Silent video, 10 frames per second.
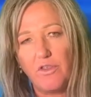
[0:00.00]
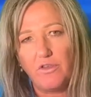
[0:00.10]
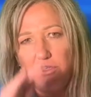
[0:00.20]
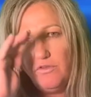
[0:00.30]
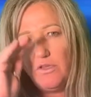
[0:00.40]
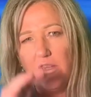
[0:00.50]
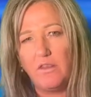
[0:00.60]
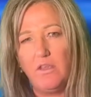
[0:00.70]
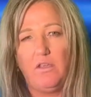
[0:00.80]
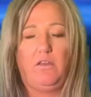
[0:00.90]
that you can
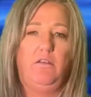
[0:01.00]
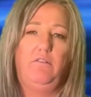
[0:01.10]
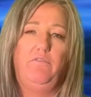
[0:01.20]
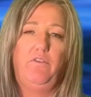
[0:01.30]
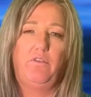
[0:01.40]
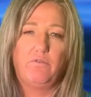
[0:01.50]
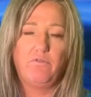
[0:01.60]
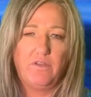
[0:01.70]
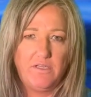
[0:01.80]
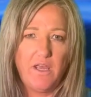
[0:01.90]
think of through
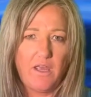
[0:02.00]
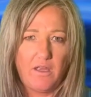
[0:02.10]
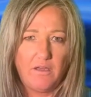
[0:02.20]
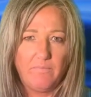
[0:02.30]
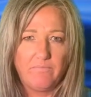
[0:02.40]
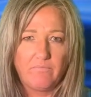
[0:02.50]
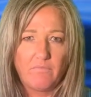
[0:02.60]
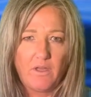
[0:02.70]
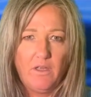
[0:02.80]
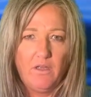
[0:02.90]
the day.
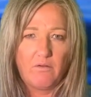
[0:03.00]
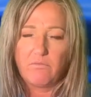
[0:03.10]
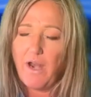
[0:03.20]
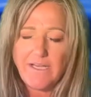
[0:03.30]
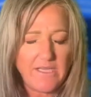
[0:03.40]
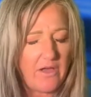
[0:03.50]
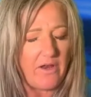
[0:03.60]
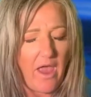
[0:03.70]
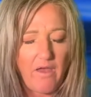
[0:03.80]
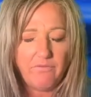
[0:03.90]
Write down
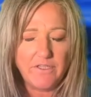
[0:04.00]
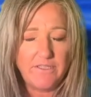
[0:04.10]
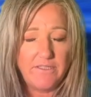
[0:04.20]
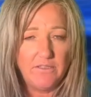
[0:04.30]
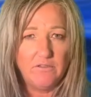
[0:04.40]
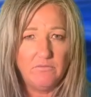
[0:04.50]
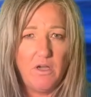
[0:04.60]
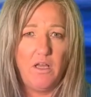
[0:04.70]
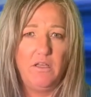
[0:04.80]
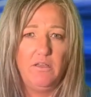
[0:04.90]
every single
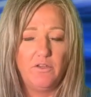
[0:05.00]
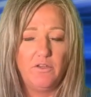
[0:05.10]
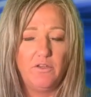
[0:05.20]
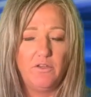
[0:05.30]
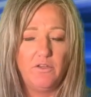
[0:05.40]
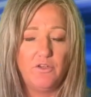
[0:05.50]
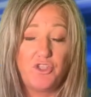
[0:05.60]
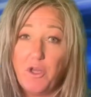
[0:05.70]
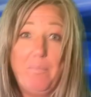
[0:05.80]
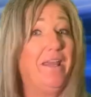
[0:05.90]
one. There
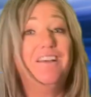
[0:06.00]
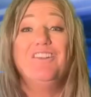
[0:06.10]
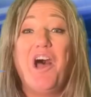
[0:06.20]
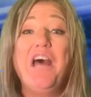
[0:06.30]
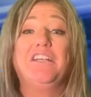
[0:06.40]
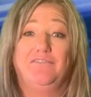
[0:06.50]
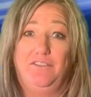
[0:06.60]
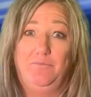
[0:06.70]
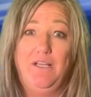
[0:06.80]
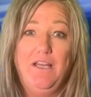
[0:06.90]
should be a lot of
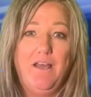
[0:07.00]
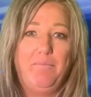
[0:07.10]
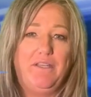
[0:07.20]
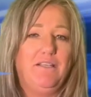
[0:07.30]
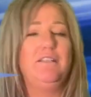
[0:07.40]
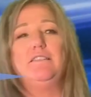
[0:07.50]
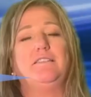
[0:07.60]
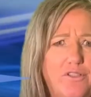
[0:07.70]
them because